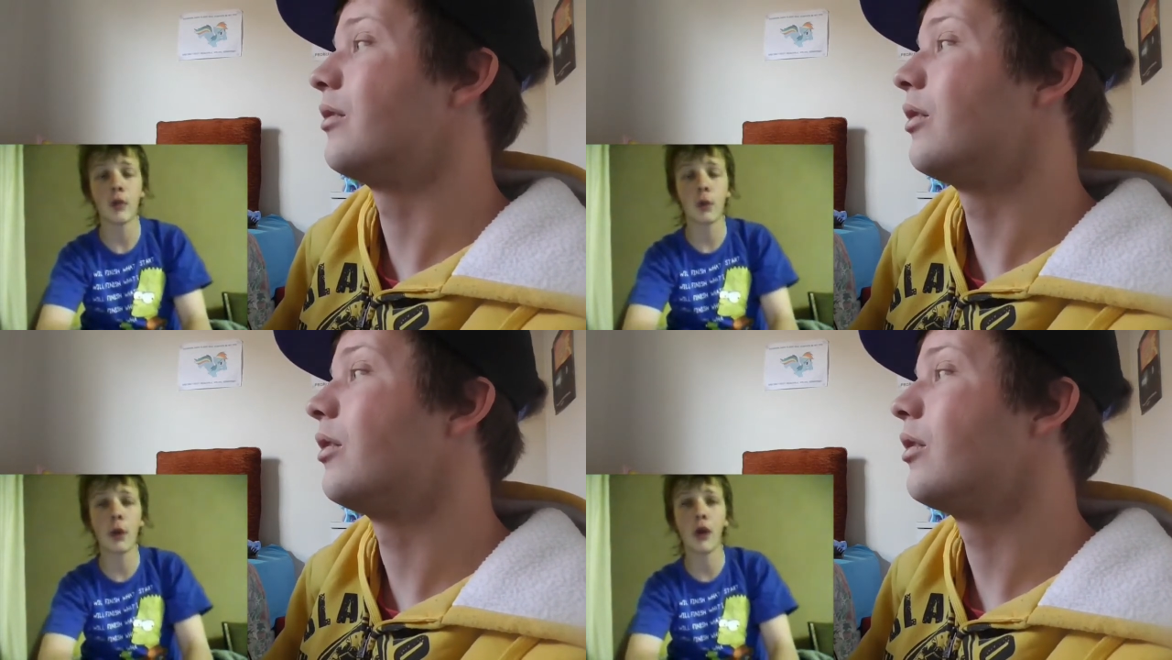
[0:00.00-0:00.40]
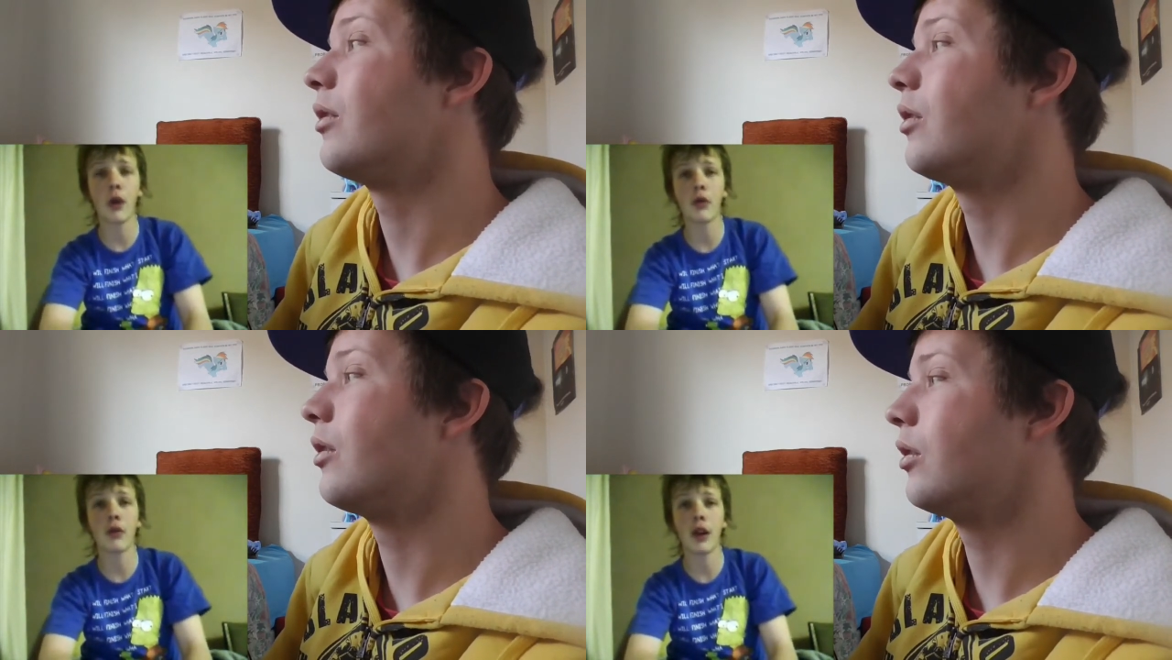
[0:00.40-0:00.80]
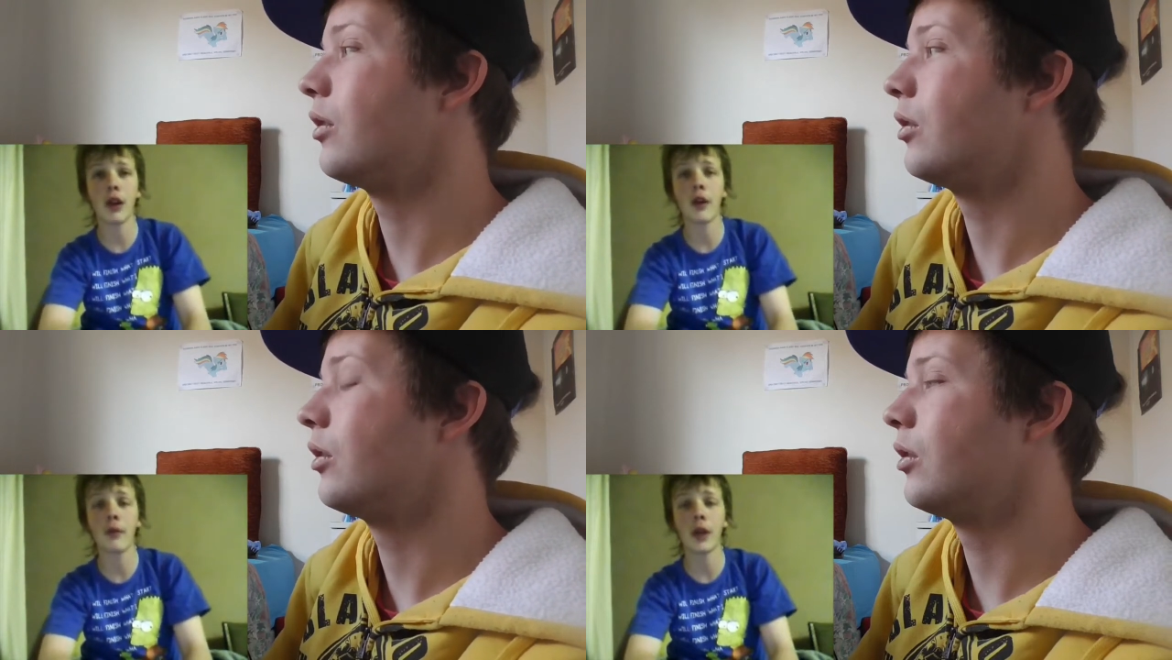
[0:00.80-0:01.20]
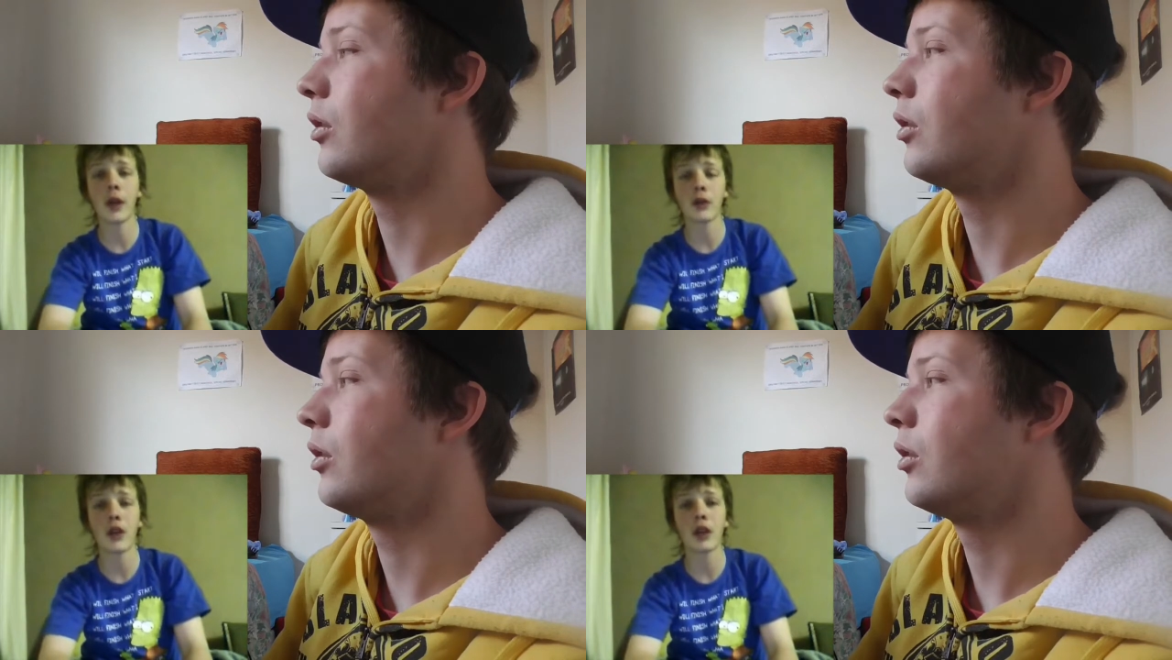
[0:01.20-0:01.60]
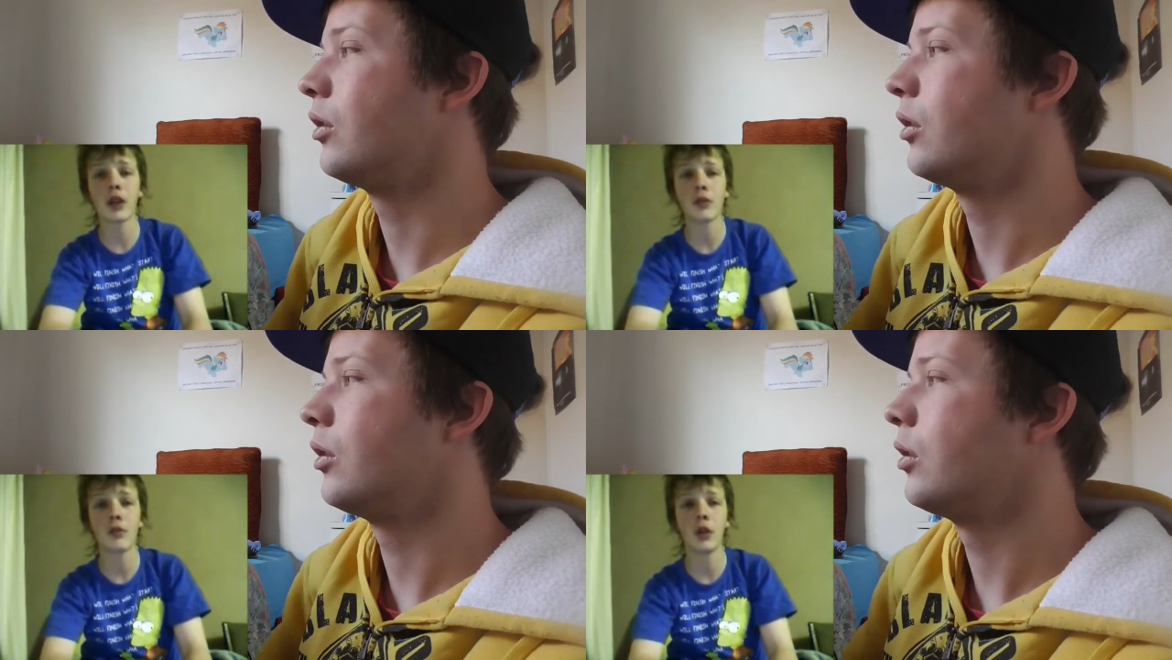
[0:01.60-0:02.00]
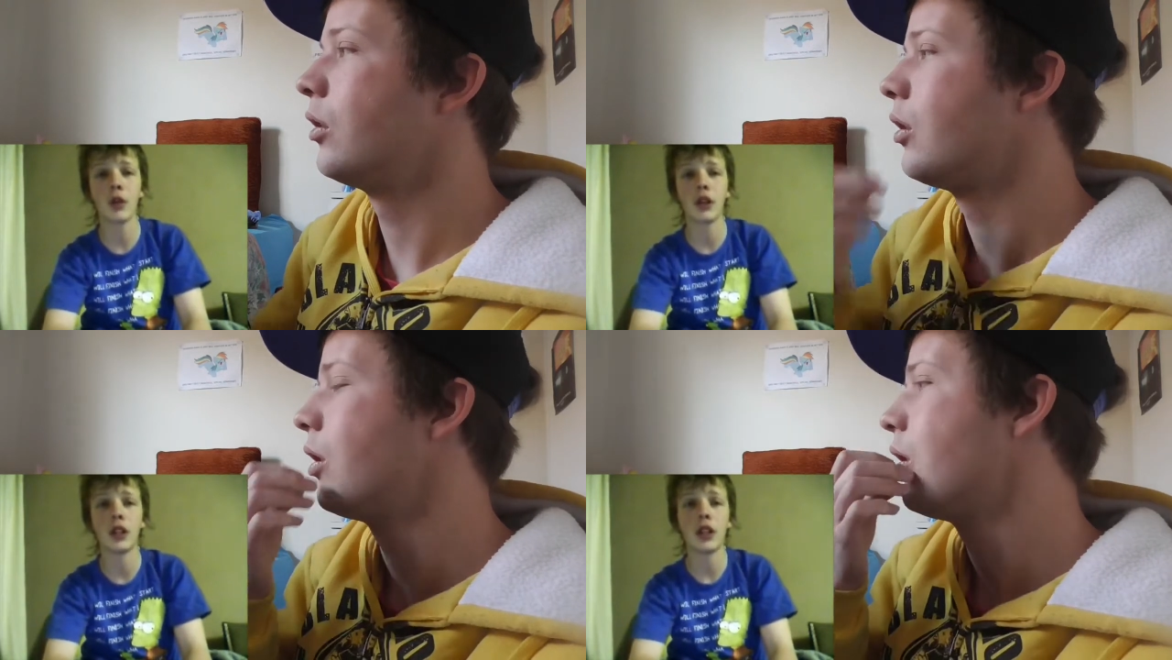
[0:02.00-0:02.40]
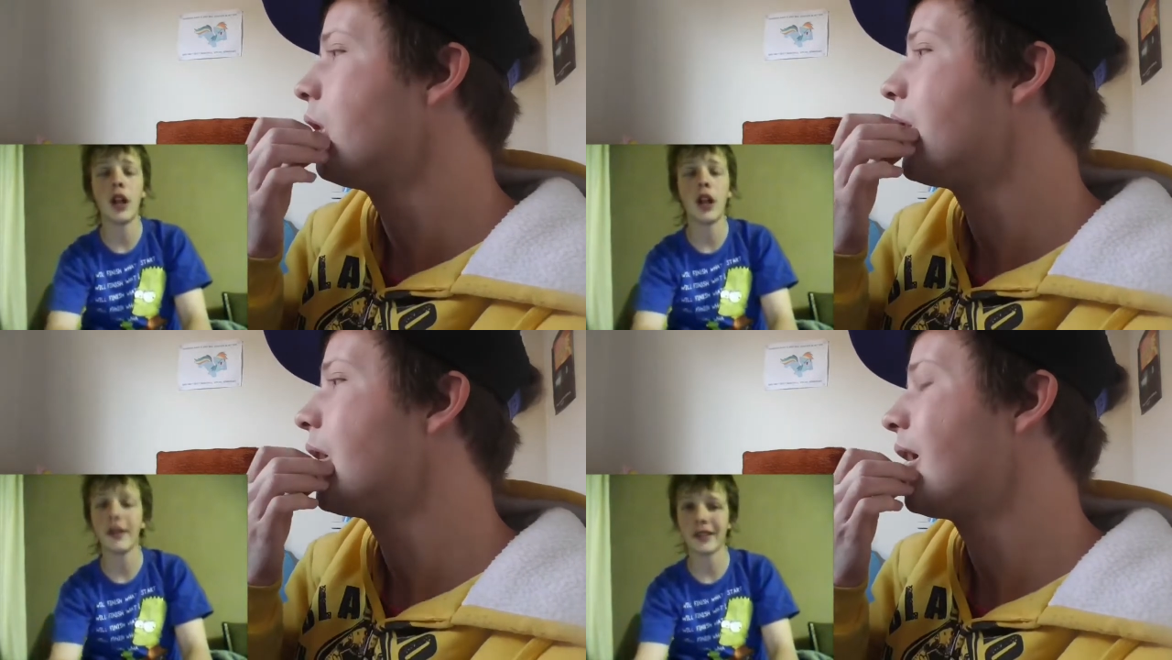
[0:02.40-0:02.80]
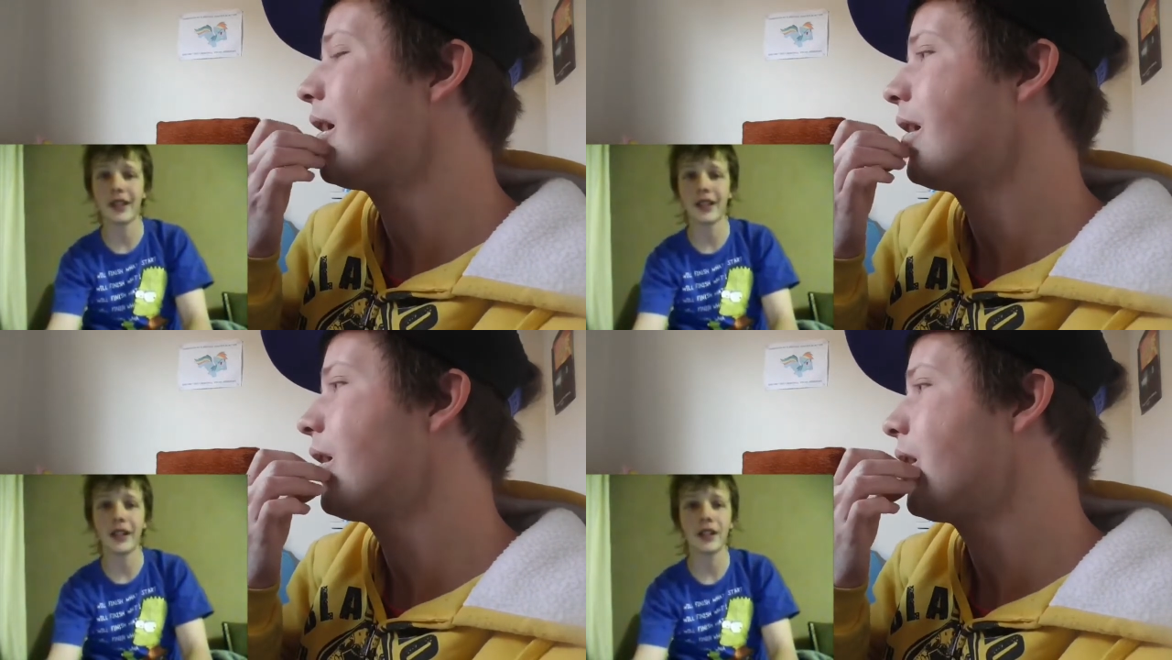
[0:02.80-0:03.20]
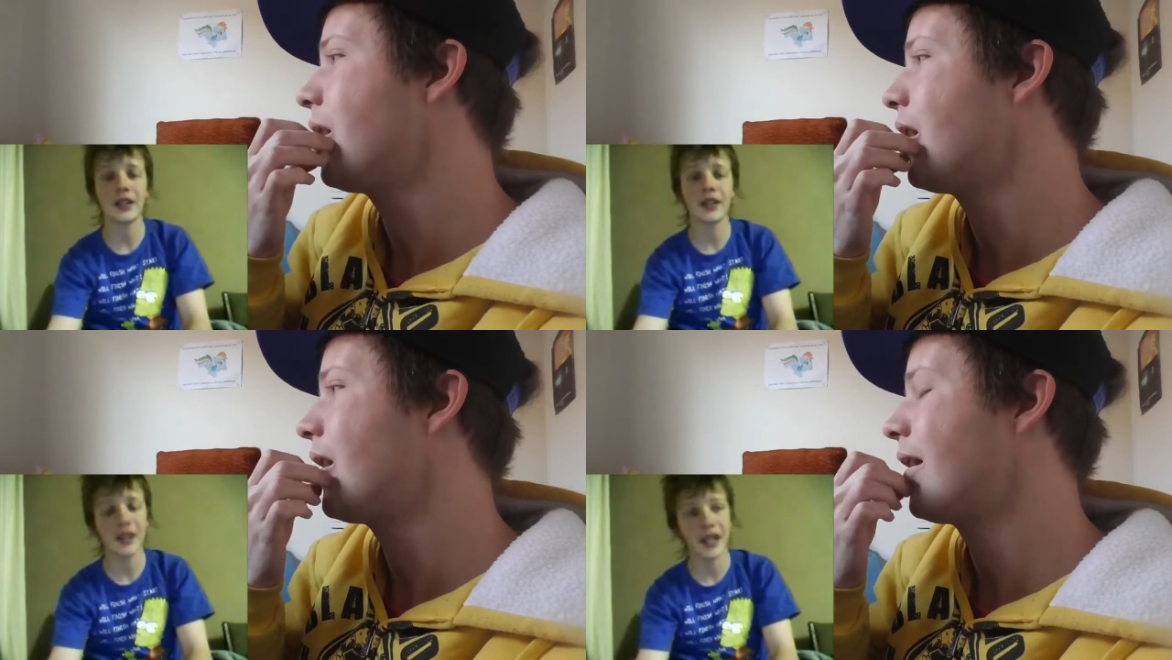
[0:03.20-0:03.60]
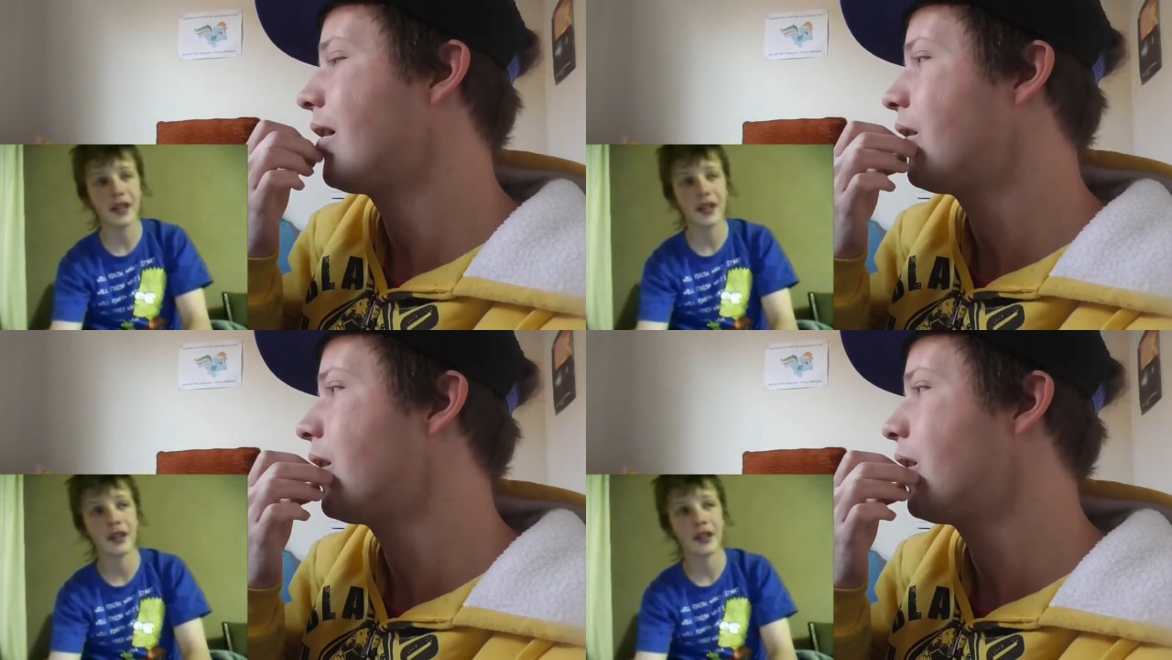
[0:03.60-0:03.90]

Speaker 1: more pol- um, I drank more than I did